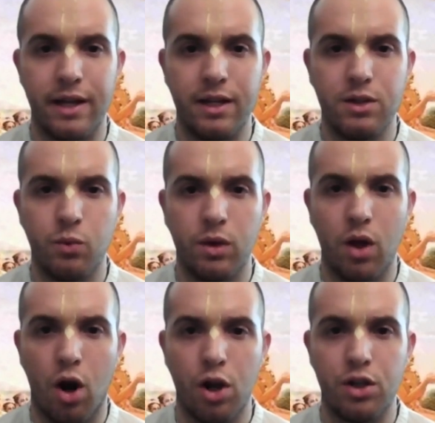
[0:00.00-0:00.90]
age
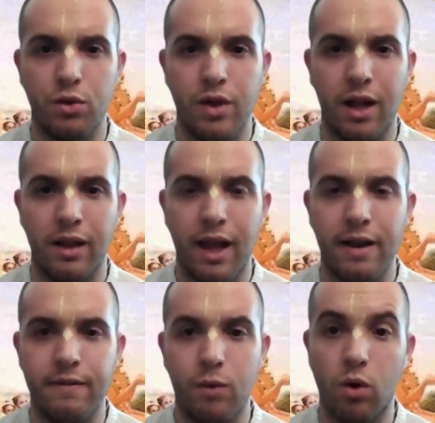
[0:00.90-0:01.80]
will argue that
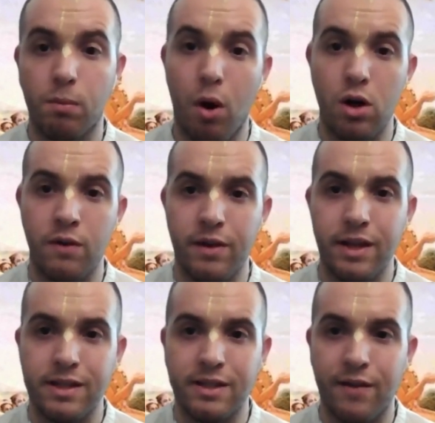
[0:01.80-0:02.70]
life, or part of
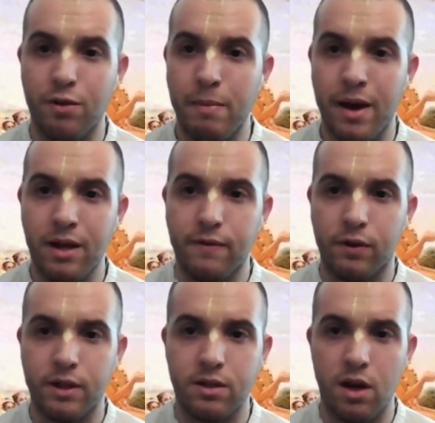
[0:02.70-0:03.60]
it, is never meant
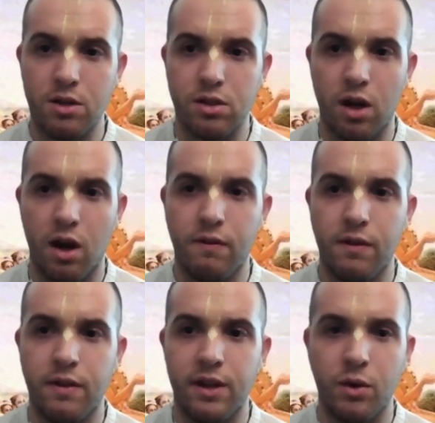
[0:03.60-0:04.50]
for discussion of
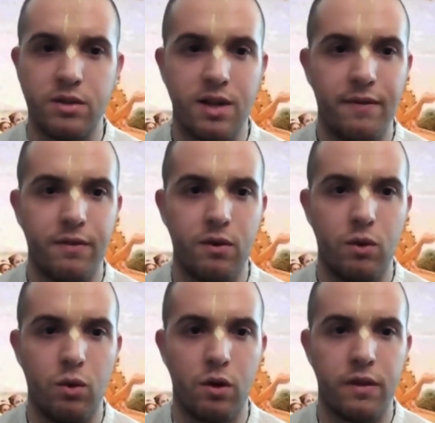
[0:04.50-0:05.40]

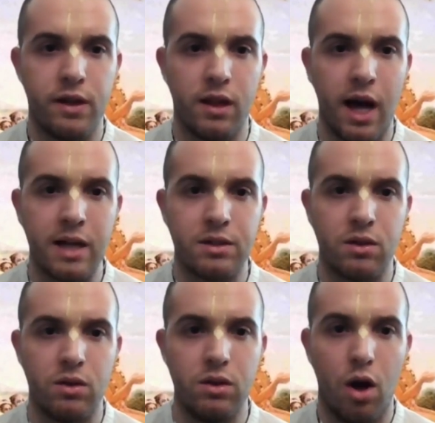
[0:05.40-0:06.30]
theosophical or
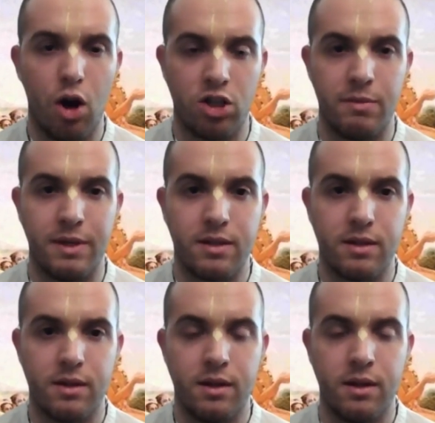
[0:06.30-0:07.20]
theological arguments.